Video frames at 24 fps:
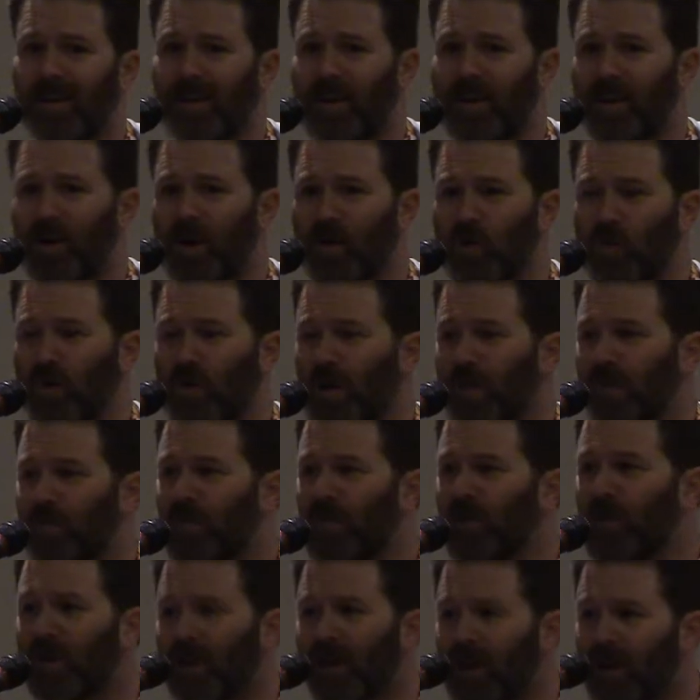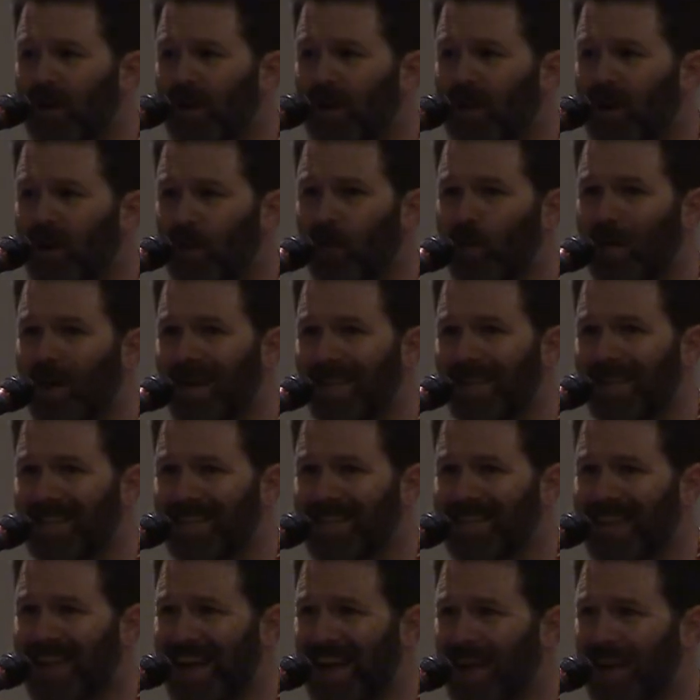you know read a book. I'm reading The
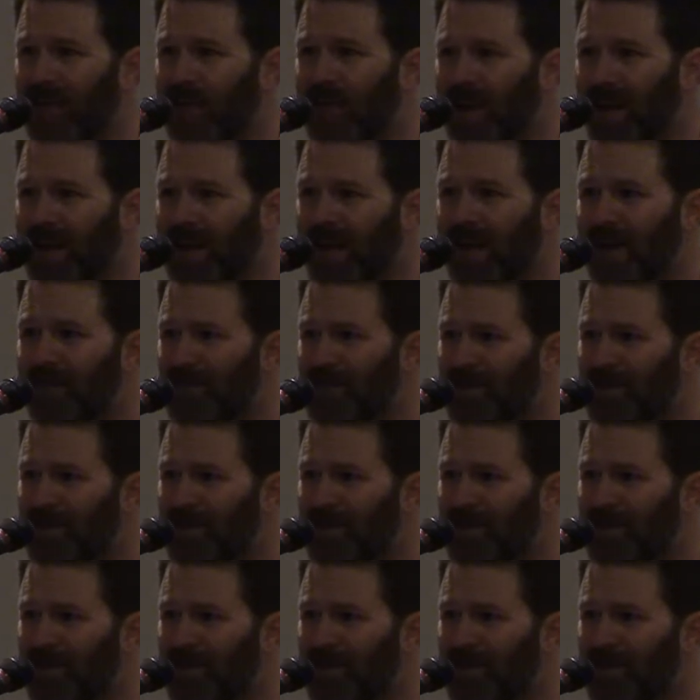Stand right now